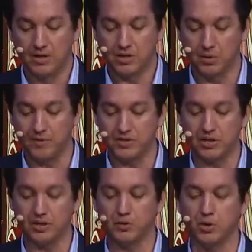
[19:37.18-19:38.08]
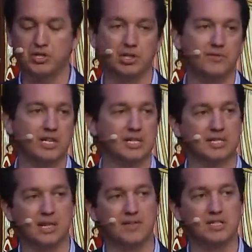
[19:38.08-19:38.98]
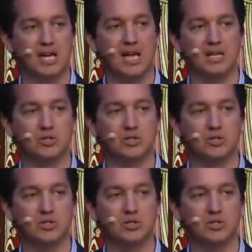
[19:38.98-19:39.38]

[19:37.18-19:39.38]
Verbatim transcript: So the reference there, of course, in Leviticus 11:10,